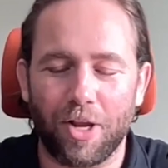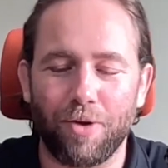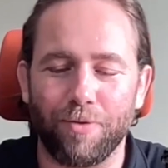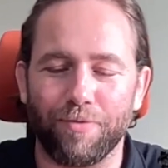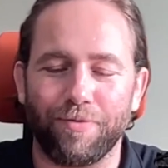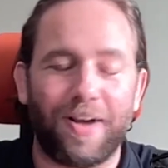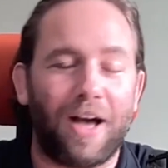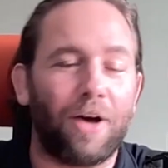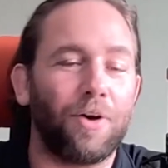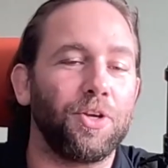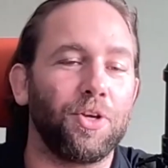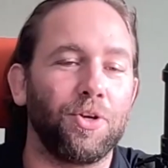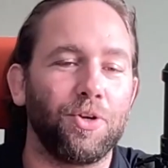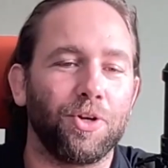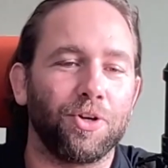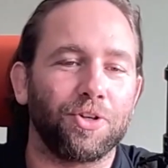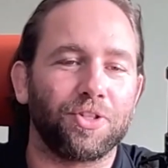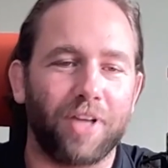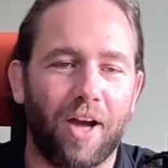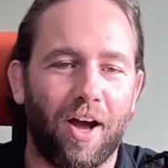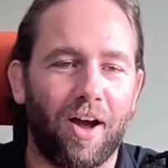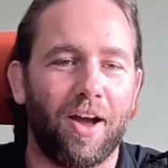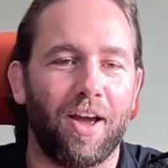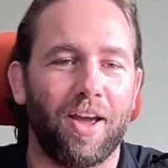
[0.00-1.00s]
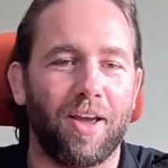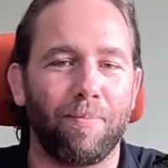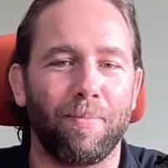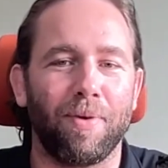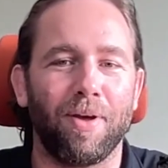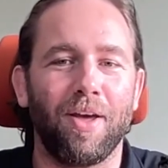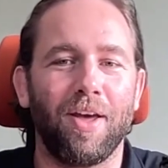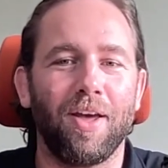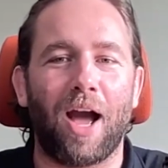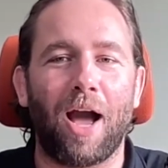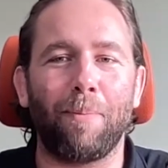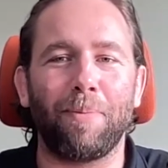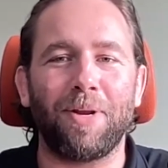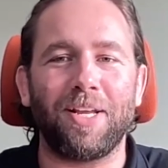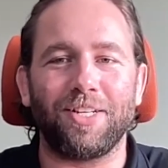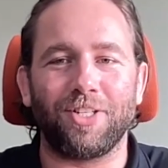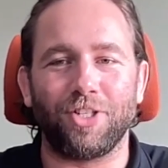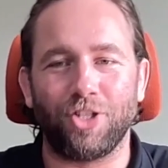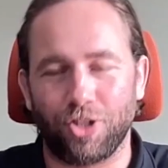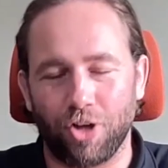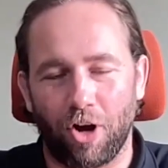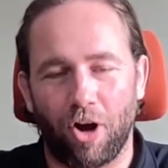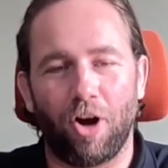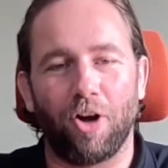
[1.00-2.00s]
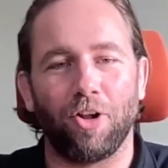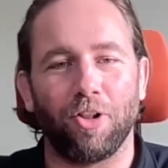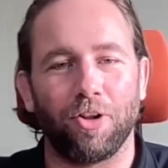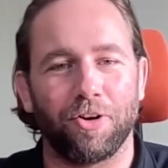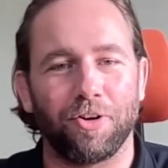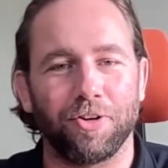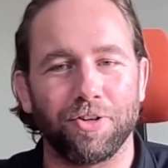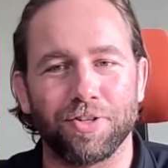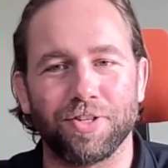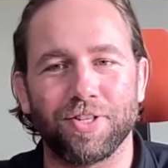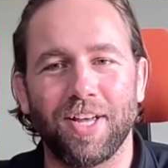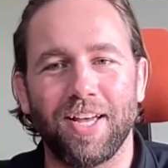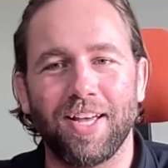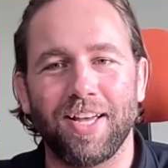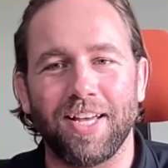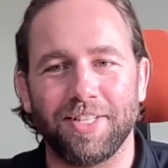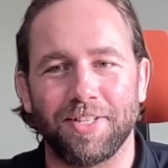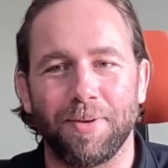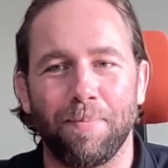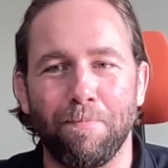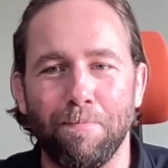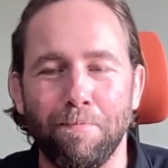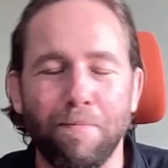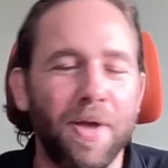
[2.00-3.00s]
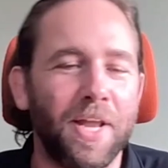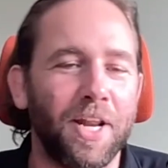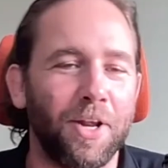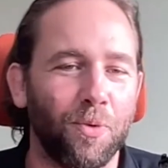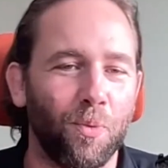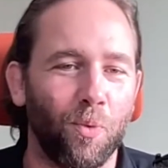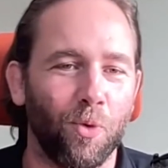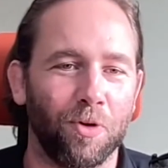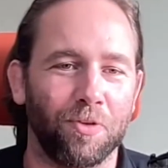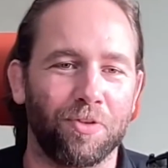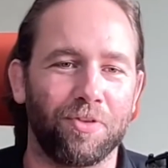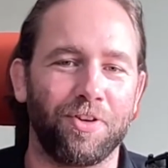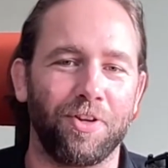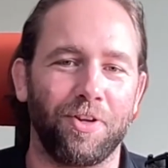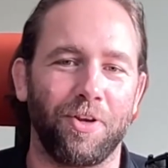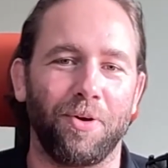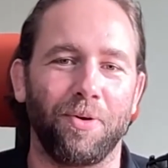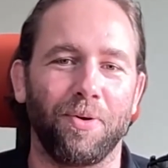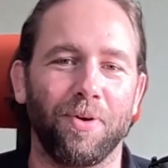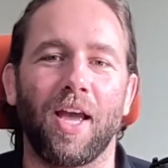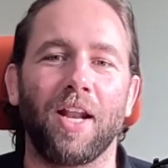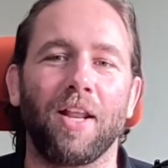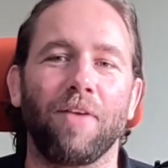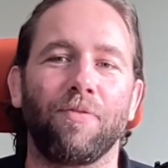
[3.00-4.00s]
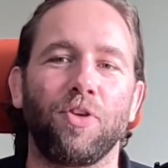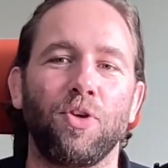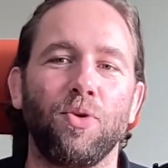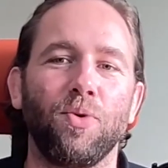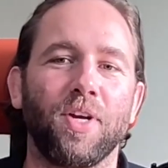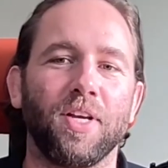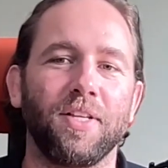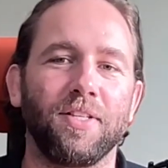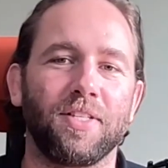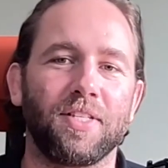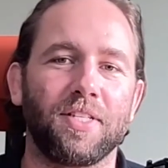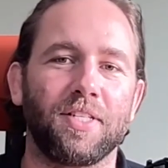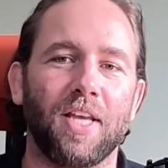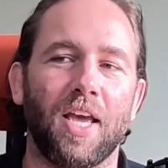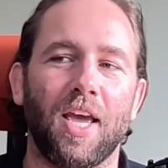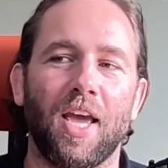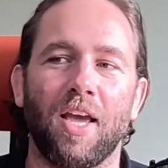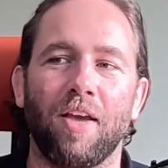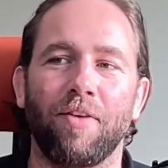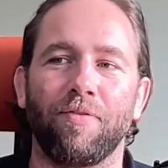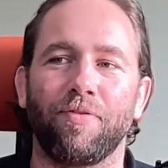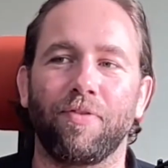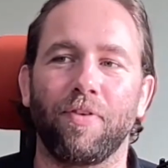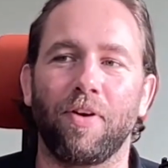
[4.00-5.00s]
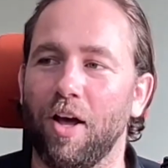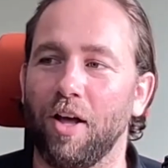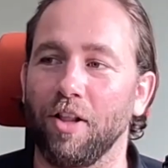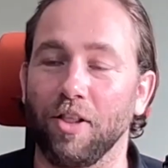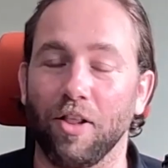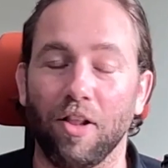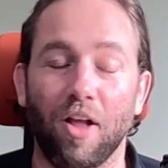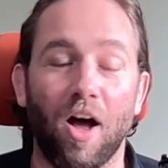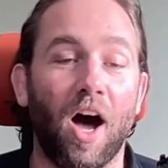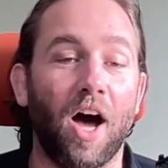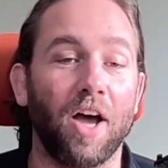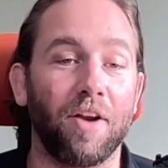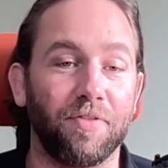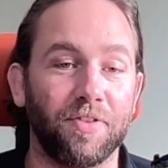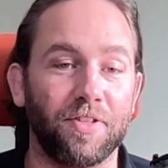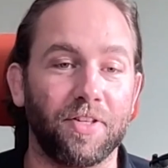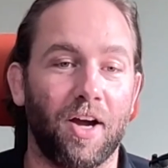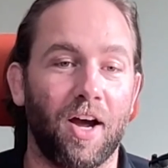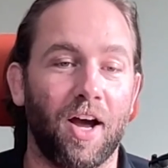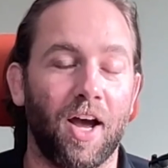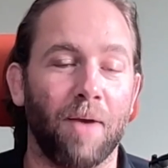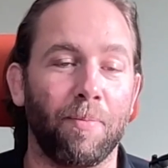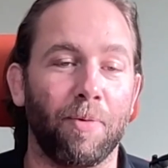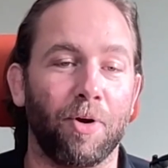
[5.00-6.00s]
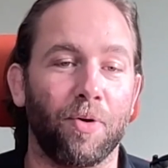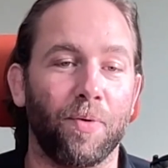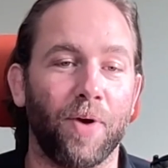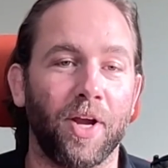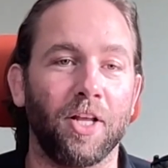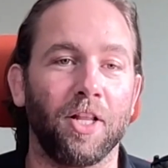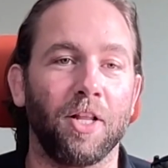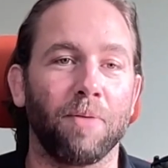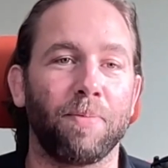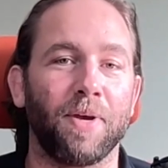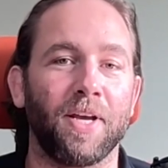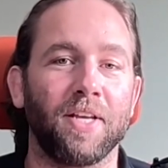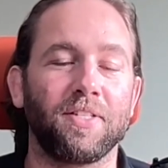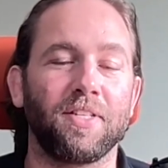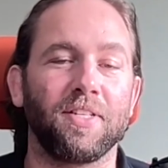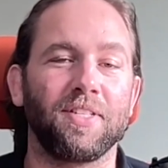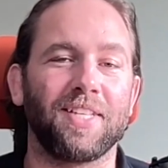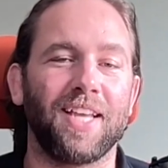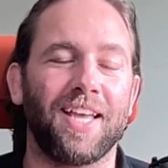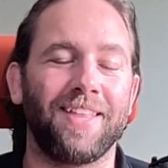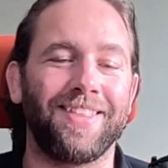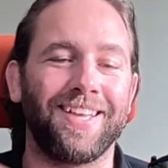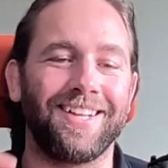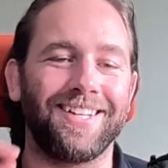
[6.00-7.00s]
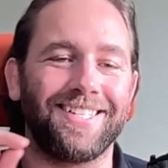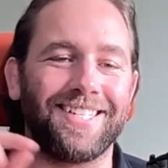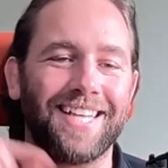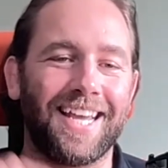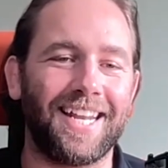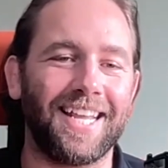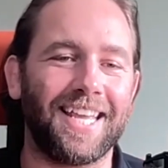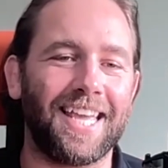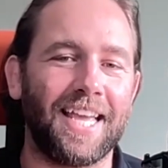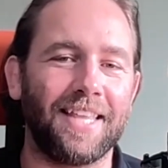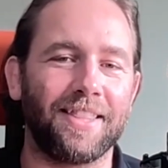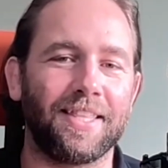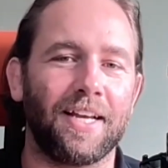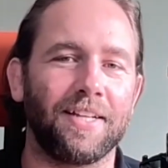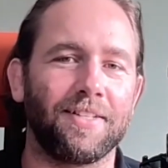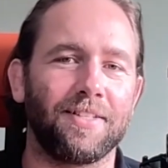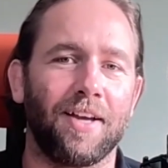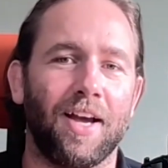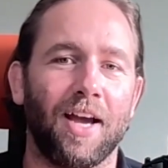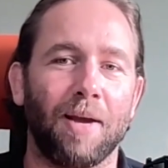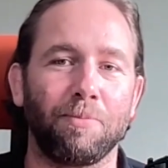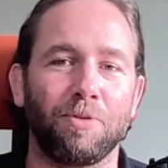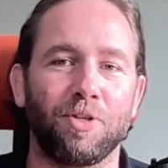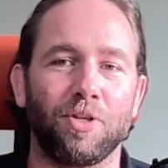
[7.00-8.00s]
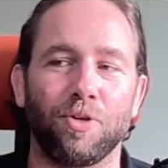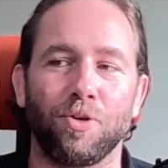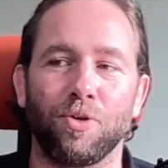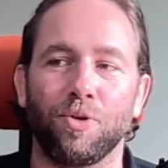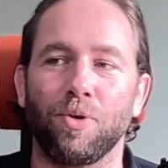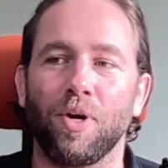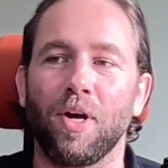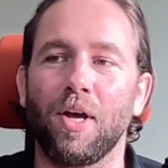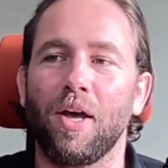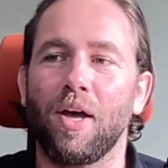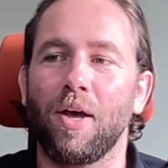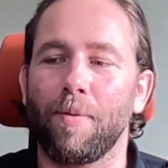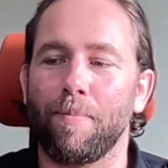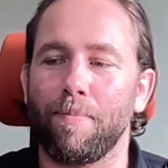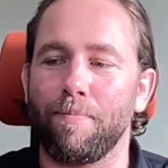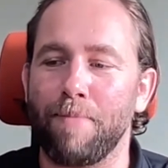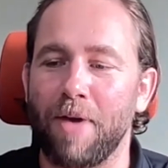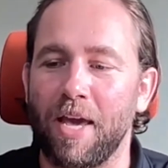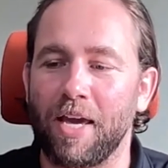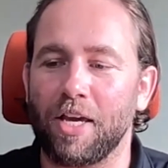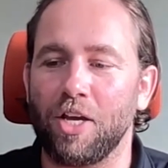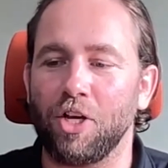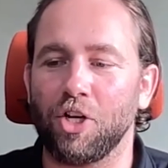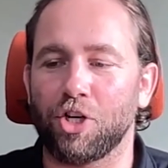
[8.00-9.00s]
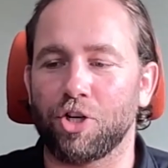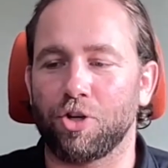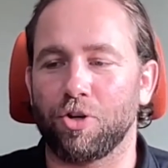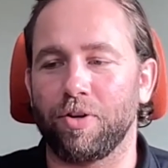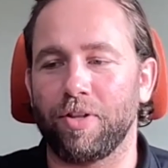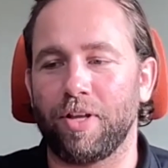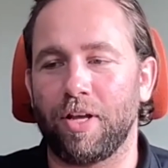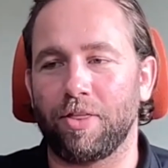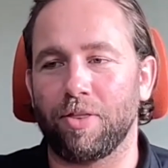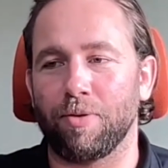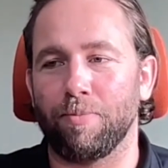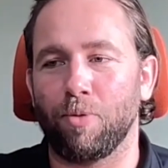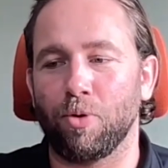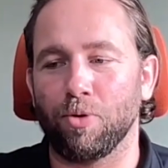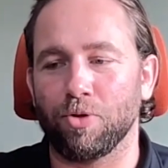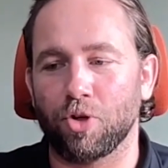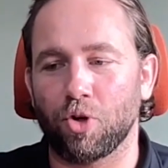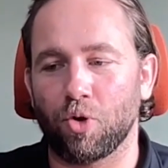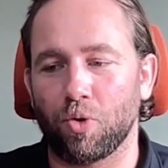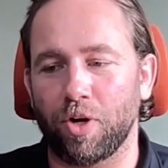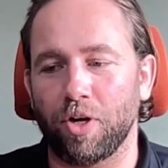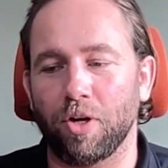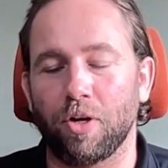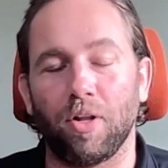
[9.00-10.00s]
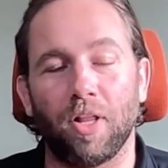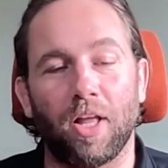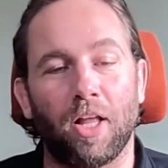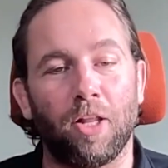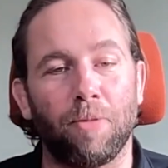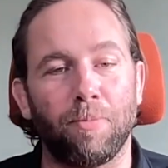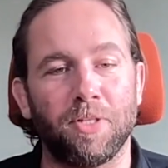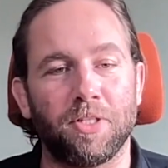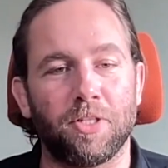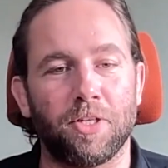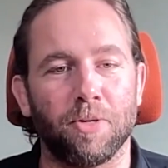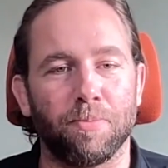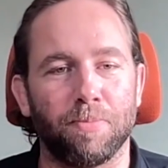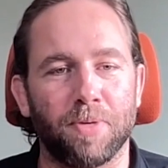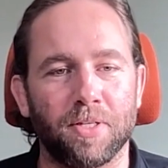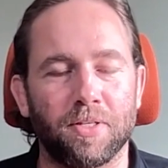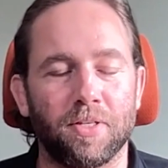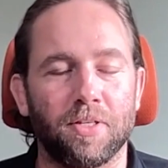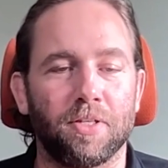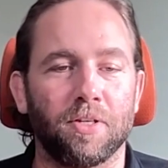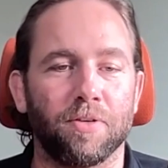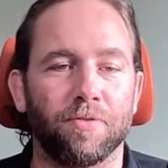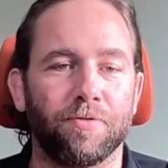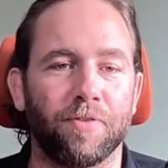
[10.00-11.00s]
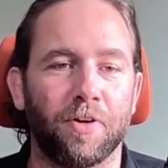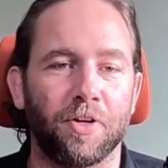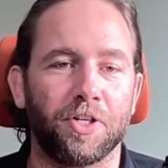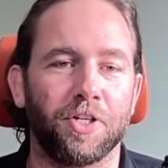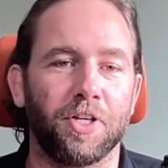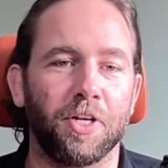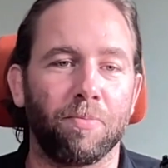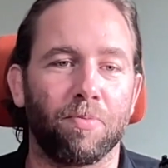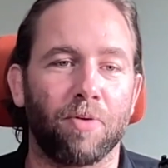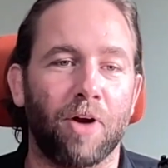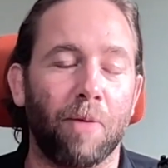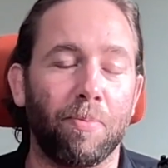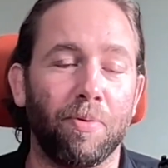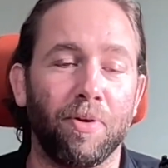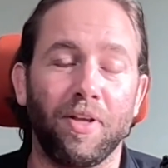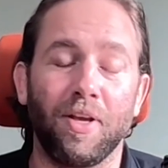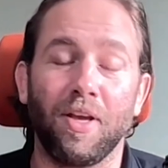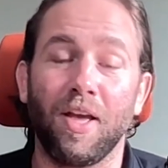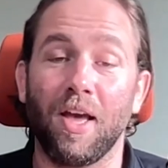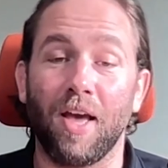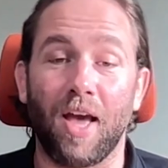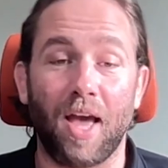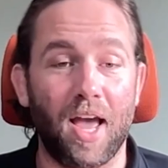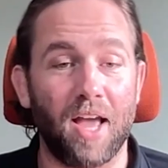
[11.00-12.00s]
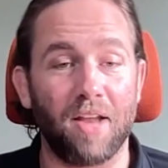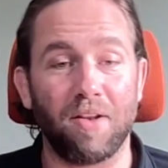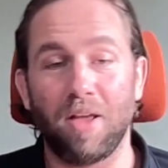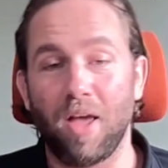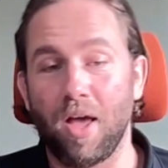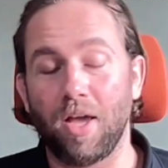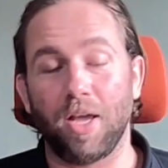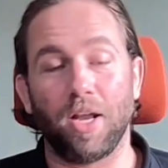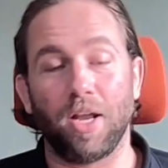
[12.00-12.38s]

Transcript: do you value your time? How many dollars is a minute worth to you? And if you can save a lot of time on a regular basis and then dedicate that time to making sure that the most critical elements of your business are functioning properly and,